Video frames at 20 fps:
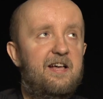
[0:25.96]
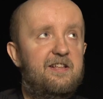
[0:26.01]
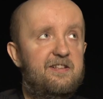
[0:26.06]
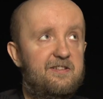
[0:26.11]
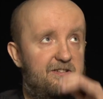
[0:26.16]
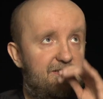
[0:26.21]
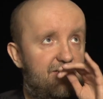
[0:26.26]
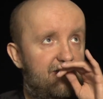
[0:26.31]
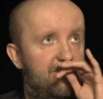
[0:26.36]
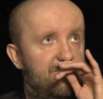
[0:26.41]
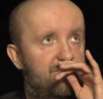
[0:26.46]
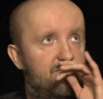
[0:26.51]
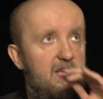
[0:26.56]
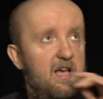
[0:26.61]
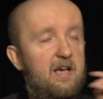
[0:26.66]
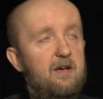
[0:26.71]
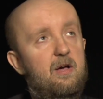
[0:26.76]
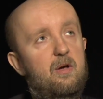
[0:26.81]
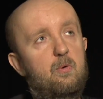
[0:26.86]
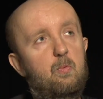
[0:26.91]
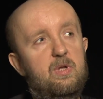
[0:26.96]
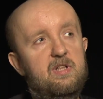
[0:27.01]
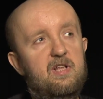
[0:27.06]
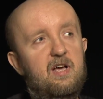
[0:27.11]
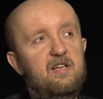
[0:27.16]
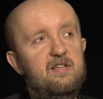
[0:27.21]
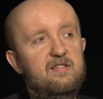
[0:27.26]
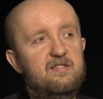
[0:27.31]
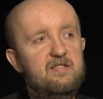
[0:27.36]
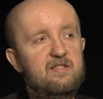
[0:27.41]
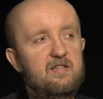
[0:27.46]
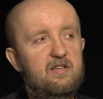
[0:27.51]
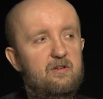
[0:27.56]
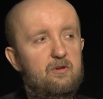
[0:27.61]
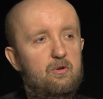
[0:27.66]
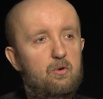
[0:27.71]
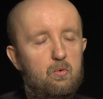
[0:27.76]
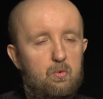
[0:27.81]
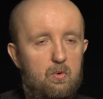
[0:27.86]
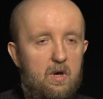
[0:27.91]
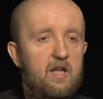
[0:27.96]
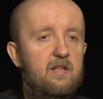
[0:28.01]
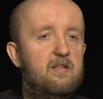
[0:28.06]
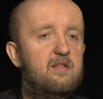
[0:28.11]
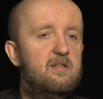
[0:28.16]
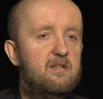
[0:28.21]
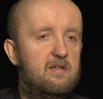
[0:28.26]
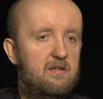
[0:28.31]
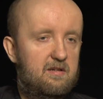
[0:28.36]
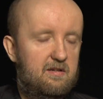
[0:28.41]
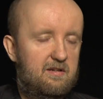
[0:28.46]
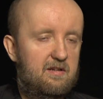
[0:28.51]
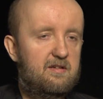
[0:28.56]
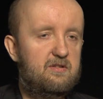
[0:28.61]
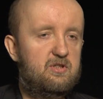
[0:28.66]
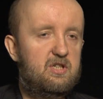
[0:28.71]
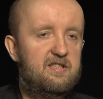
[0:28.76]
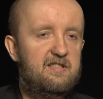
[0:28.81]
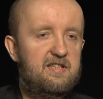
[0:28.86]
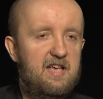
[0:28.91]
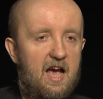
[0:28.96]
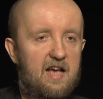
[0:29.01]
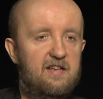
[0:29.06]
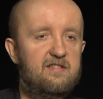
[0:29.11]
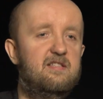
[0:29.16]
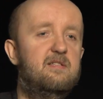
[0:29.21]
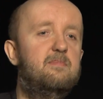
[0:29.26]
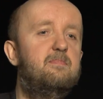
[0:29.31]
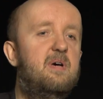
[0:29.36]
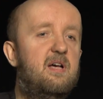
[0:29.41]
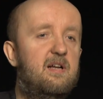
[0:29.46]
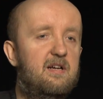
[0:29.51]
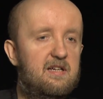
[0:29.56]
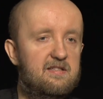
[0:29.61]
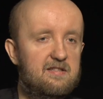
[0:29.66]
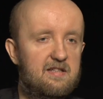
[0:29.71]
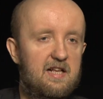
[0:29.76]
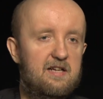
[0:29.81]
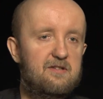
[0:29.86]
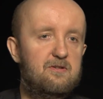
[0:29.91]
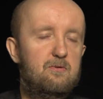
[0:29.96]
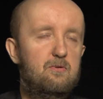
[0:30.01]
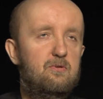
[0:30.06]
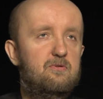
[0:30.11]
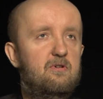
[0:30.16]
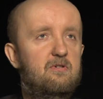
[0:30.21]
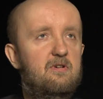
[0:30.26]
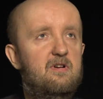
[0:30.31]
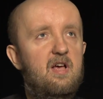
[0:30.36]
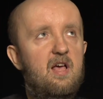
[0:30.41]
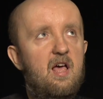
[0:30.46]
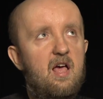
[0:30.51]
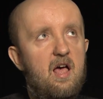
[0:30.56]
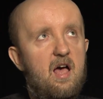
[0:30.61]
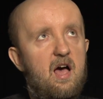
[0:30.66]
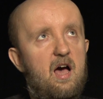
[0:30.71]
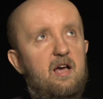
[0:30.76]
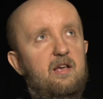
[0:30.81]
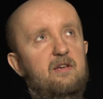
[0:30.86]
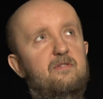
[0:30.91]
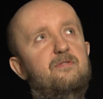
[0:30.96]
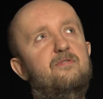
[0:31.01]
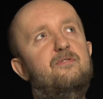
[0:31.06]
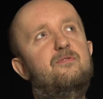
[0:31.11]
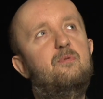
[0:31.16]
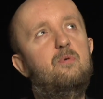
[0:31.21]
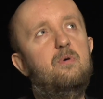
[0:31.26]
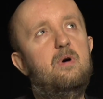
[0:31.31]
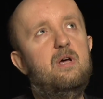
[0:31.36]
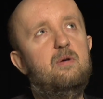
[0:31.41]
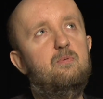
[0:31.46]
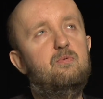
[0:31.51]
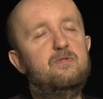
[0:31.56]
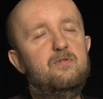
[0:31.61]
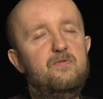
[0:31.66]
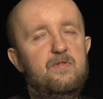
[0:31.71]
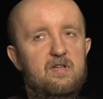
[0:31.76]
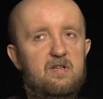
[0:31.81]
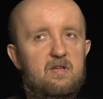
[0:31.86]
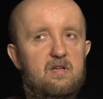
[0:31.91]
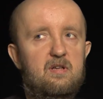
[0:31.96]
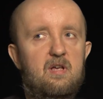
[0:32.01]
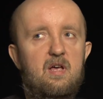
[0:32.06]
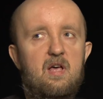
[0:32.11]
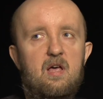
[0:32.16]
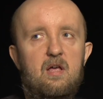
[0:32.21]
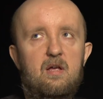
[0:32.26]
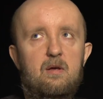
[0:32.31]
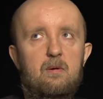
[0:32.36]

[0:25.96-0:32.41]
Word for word: and uh, when I see you and uh, Jesse Eisenberg as Lex Luthor, I, I was thinking,